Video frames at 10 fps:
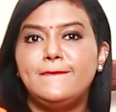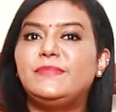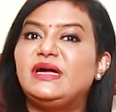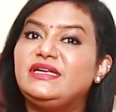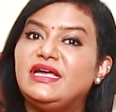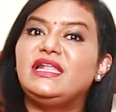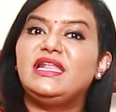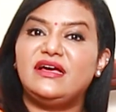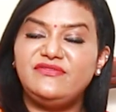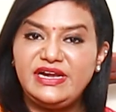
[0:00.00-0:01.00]
But
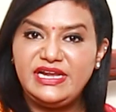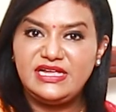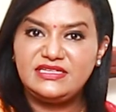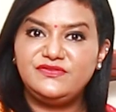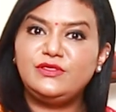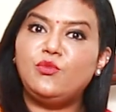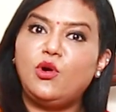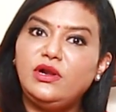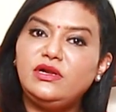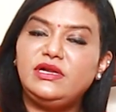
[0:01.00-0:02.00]
nowadays, with
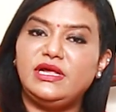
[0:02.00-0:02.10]
modern